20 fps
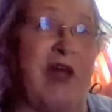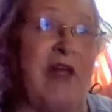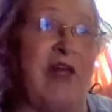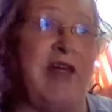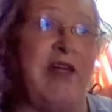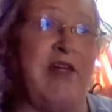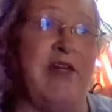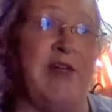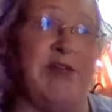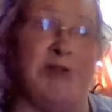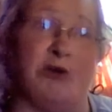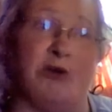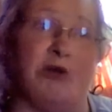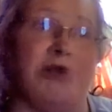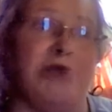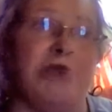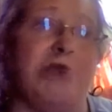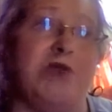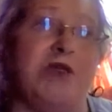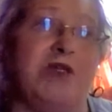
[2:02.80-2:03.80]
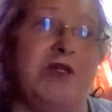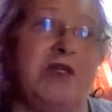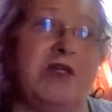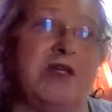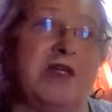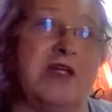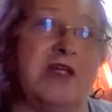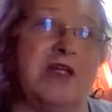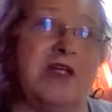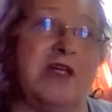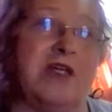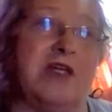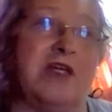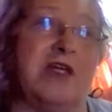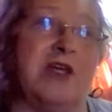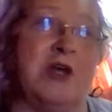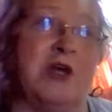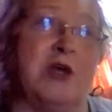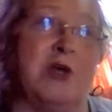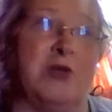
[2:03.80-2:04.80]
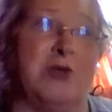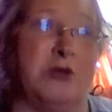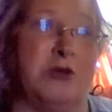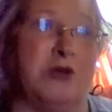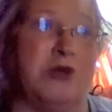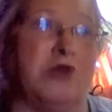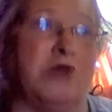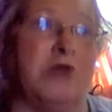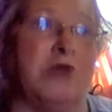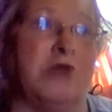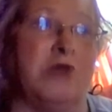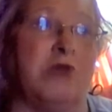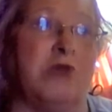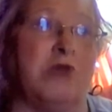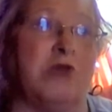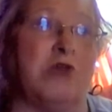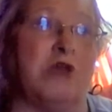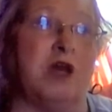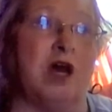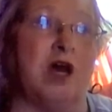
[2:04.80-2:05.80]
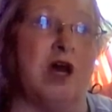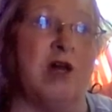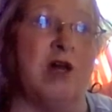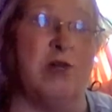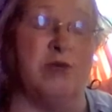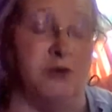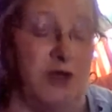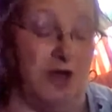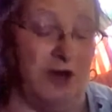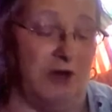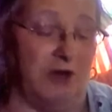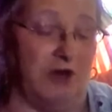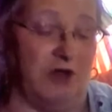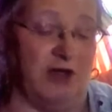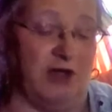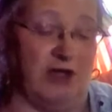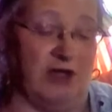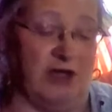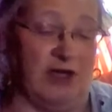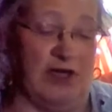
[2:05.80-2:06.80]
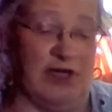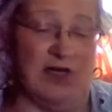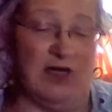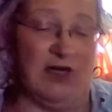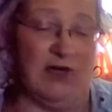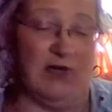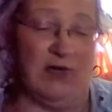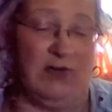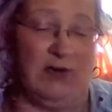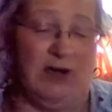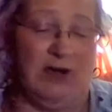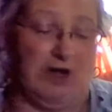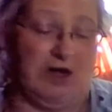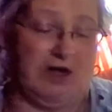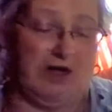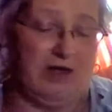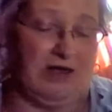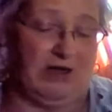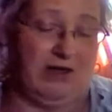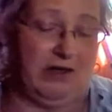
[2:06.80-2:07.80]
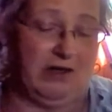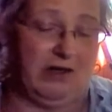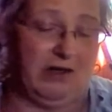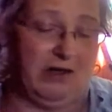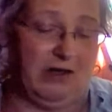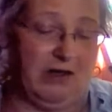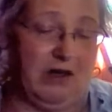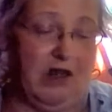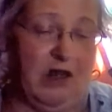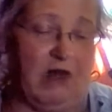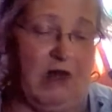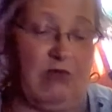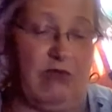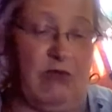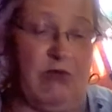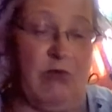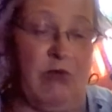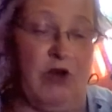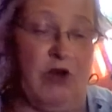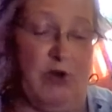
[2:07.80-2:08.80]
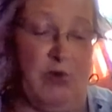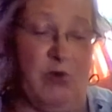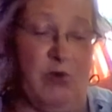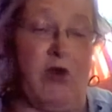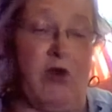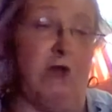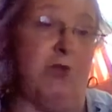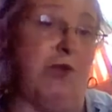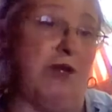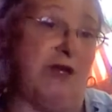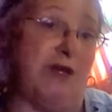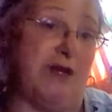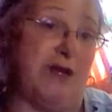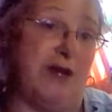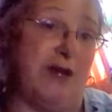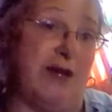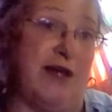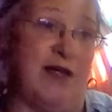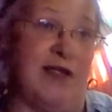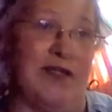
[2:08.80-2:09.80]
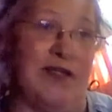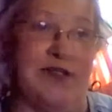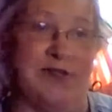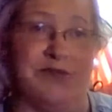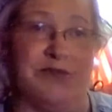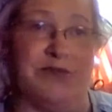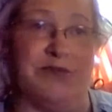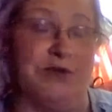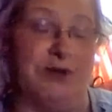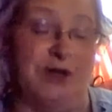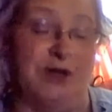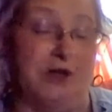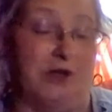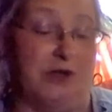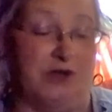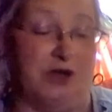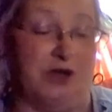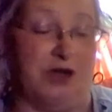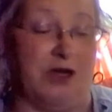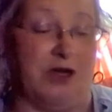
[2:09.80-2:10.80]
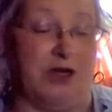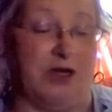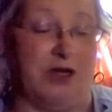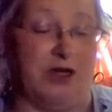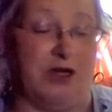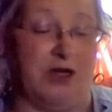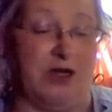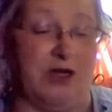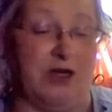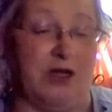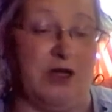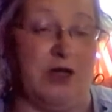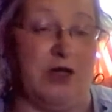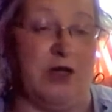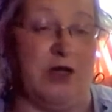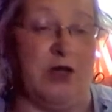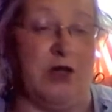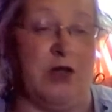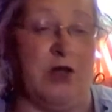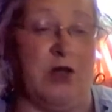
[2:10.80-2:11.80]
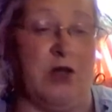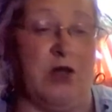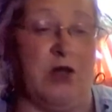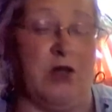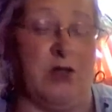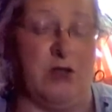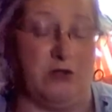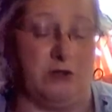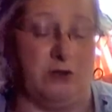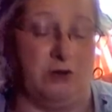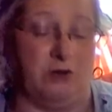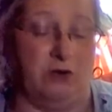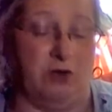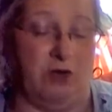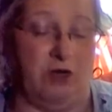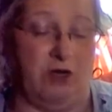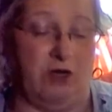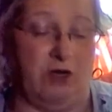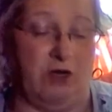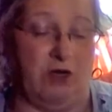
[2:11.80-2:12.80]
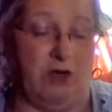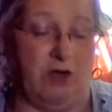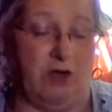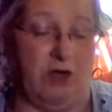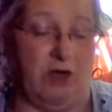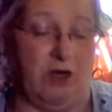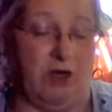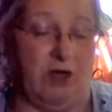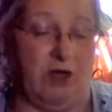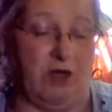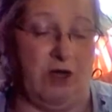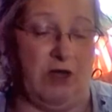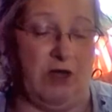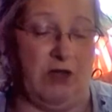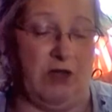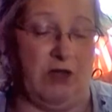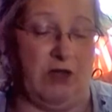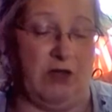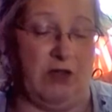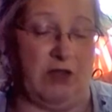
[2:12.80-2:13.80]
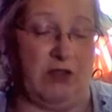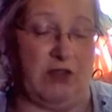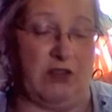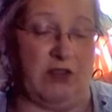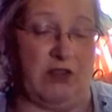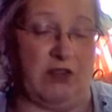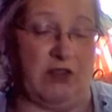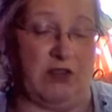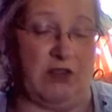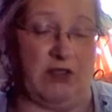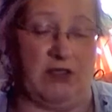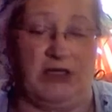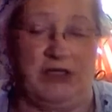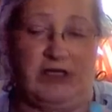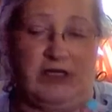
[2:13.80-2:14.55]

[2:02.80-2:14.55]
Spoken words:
low will be 60. Beautiful blue skies. We never did get any rain. Rain would have been nice, but we never got any. So anyway, let's see.